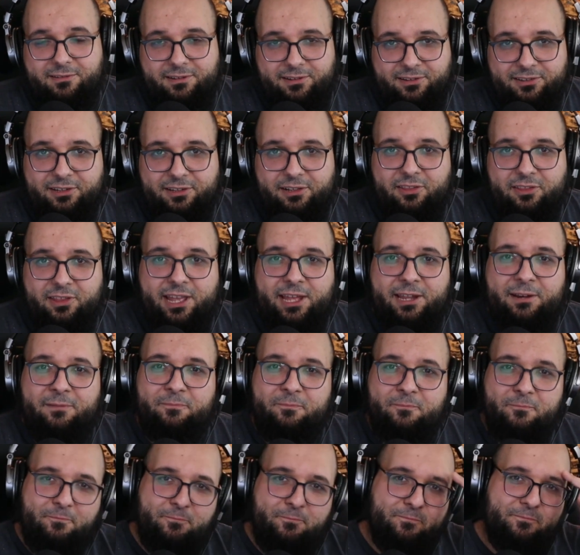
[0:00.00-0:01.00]
Until then,
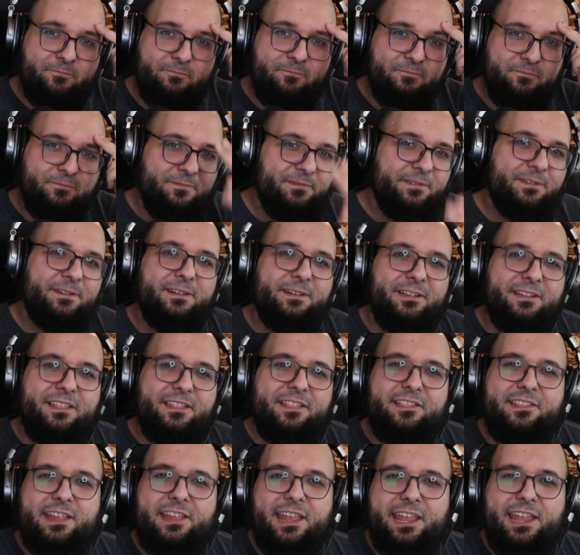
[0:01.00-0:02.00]

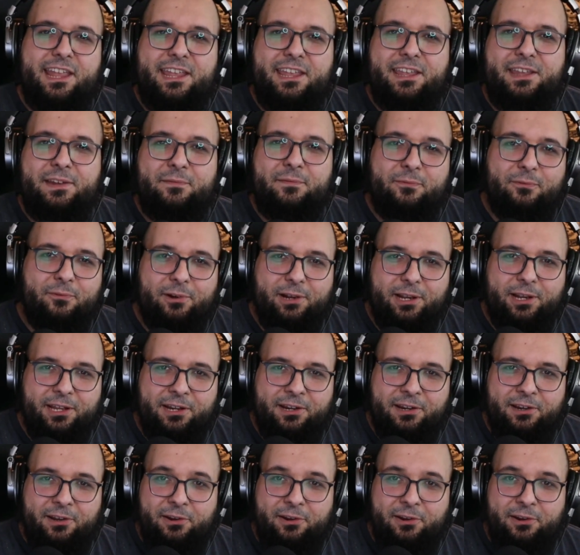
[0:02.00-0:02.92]
stay friggin'